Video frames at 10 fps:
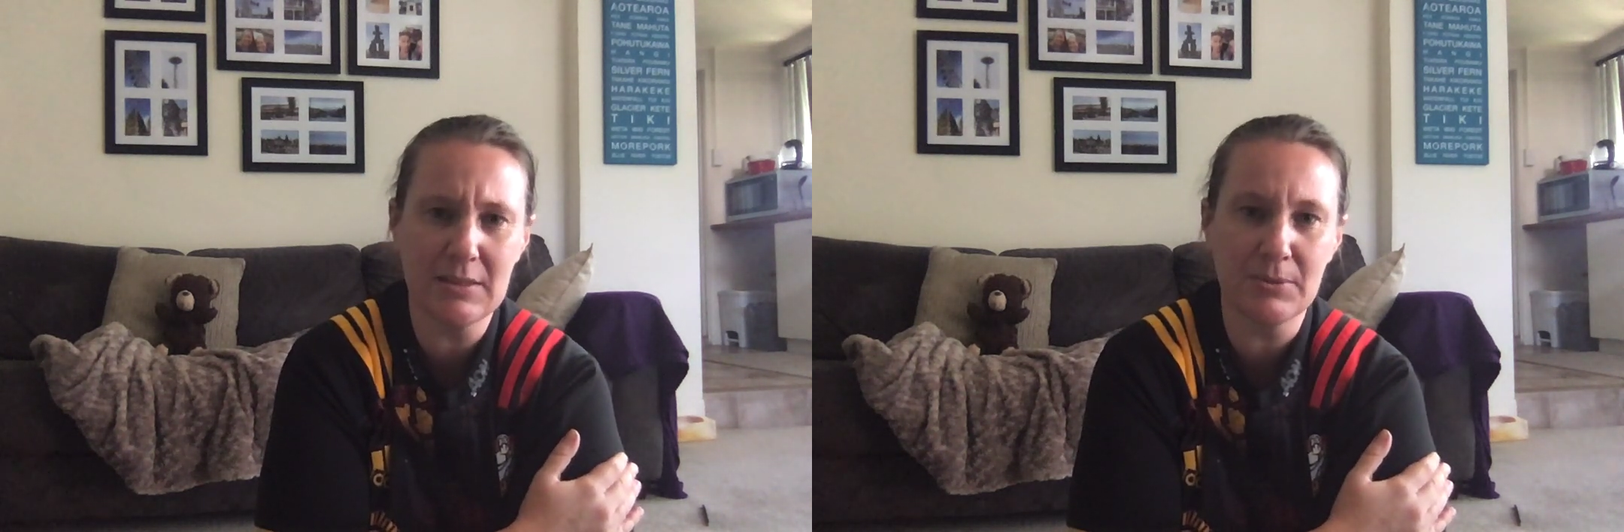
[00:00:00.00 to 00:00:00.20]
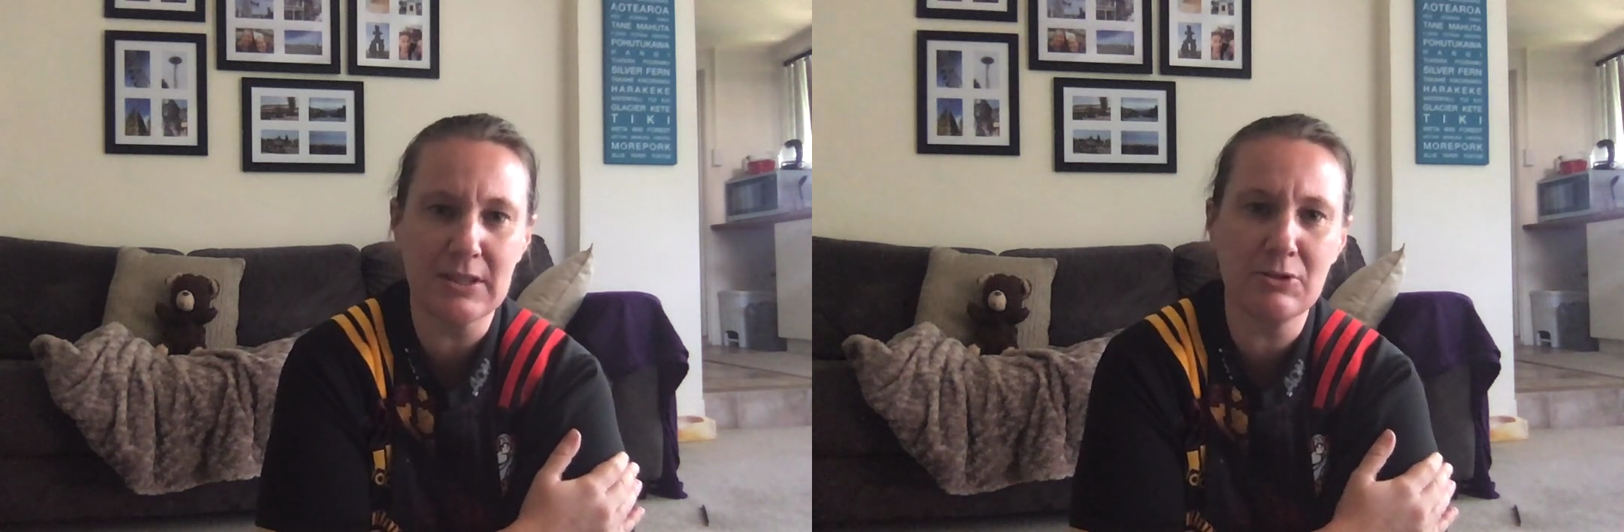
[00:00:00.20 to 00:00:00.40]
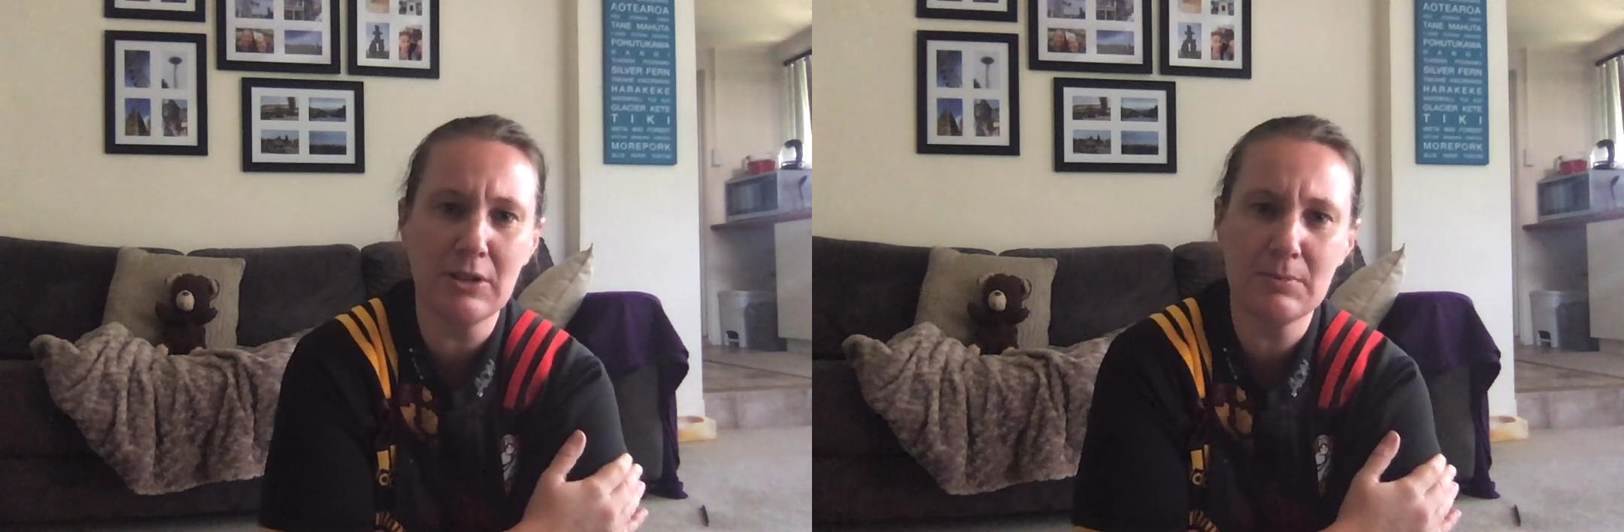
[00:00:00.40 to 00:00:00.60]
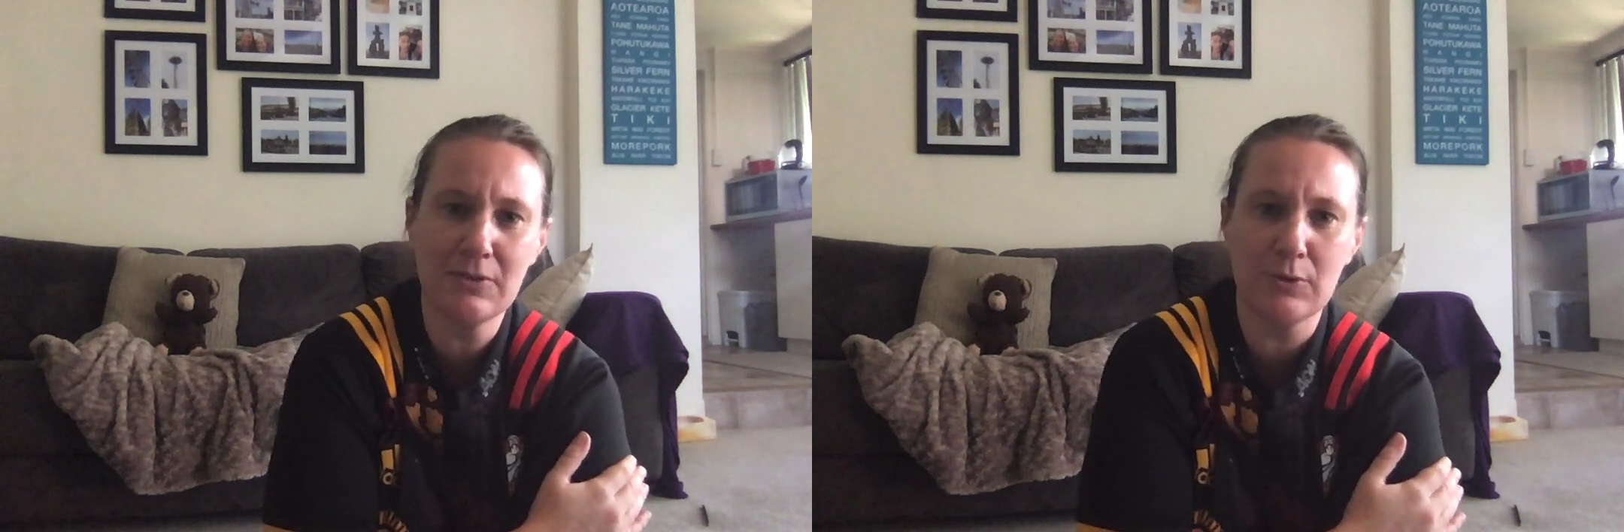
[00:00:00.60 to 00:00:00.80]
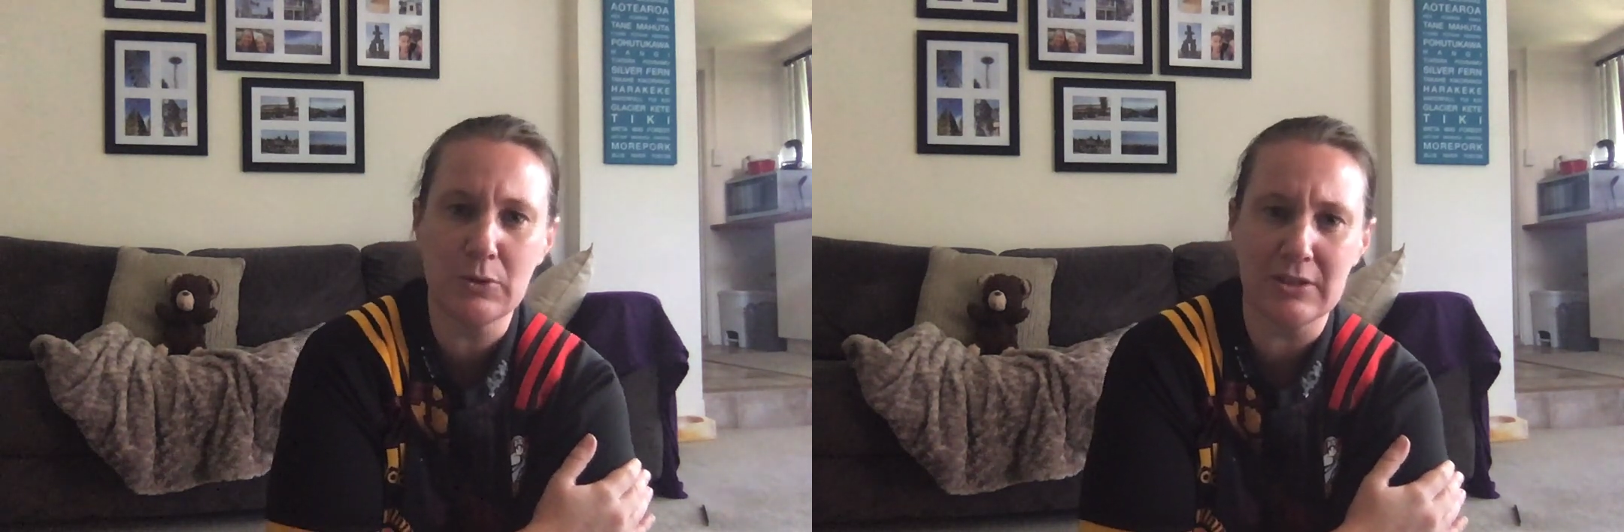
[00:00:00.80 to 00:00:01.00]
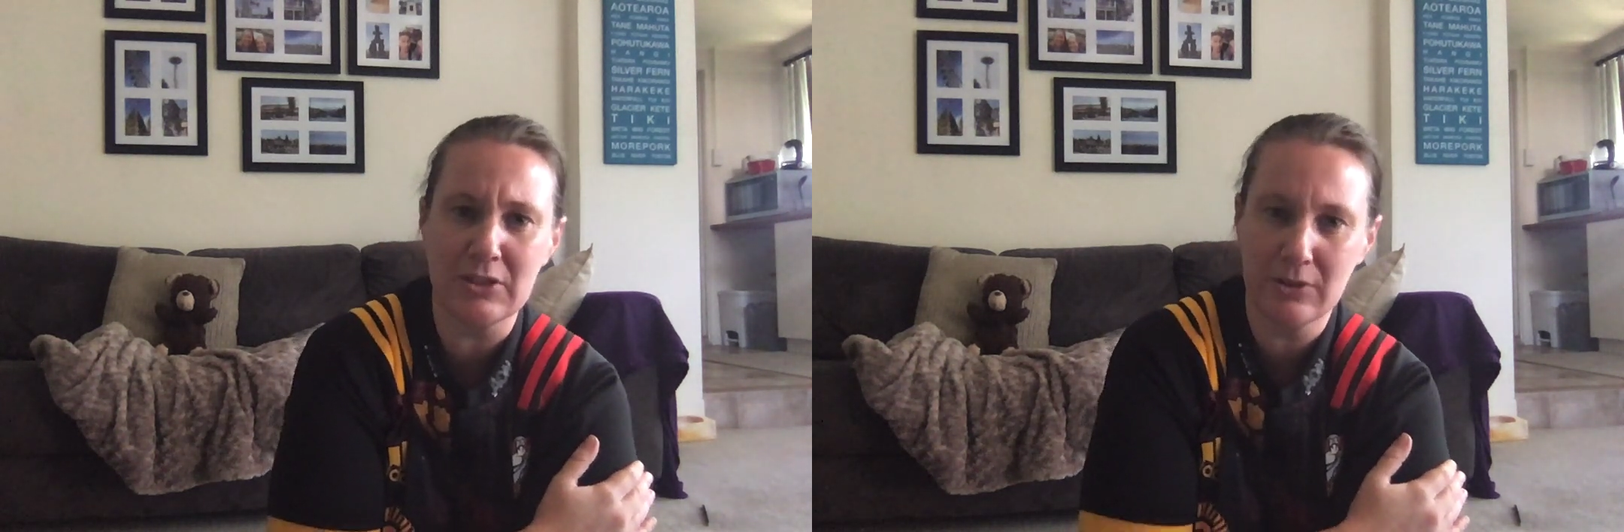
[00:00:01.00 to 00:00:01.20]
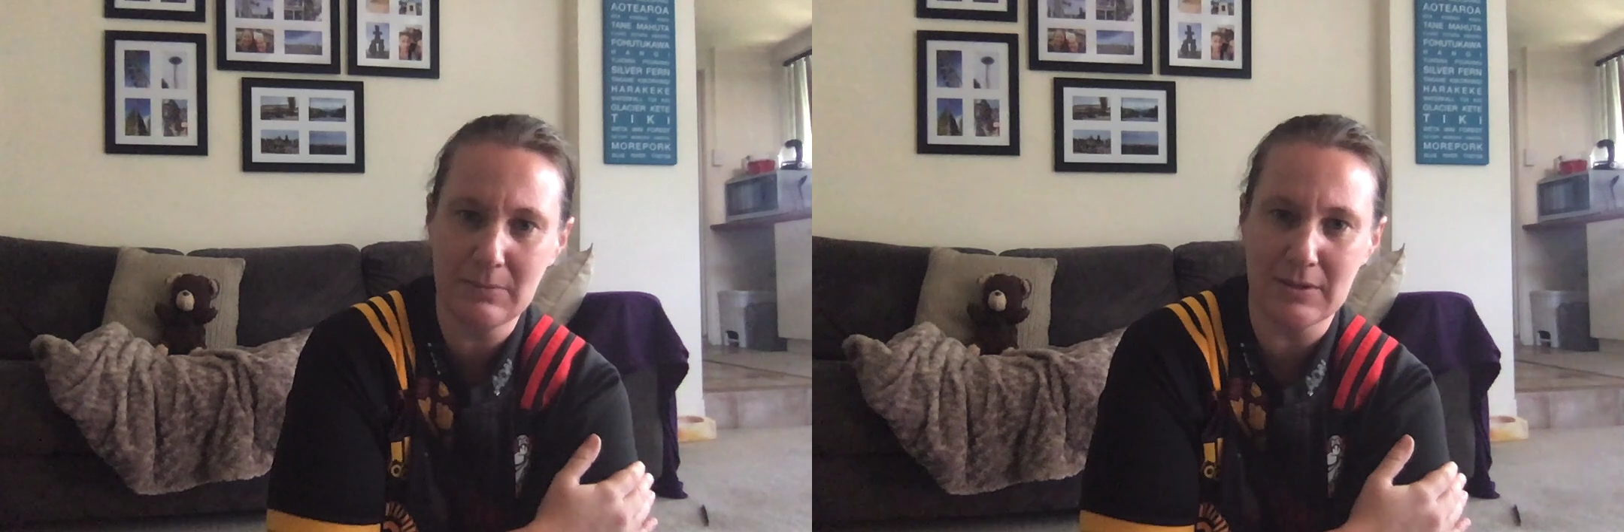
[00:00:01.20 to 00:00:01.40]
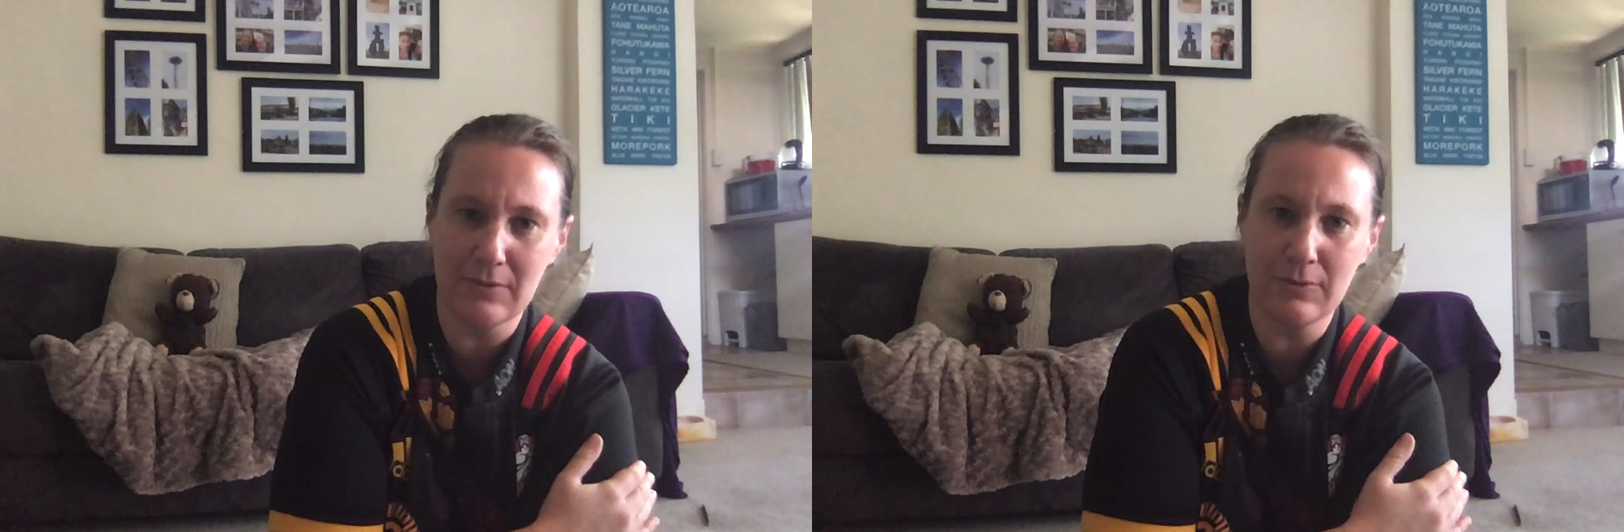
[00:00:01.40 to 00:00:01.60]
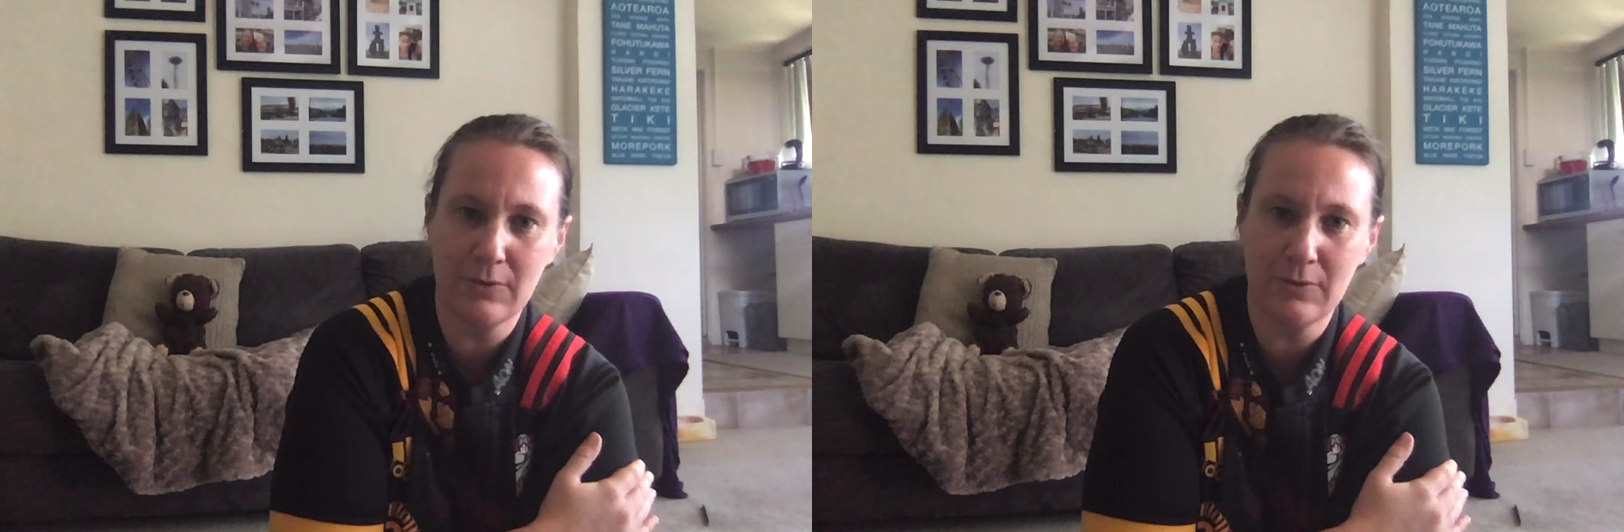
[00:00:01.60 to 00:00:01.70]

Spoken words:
prescriptive or descriptive,